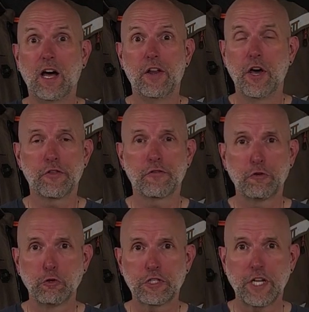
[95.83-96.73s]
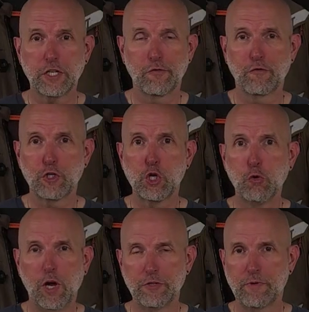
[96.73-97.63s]
another fuel station for
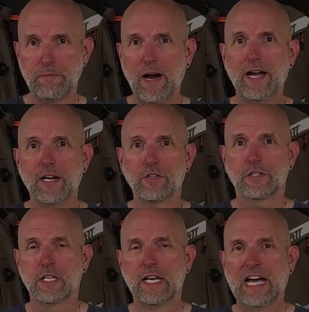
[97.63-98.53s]
200 miles.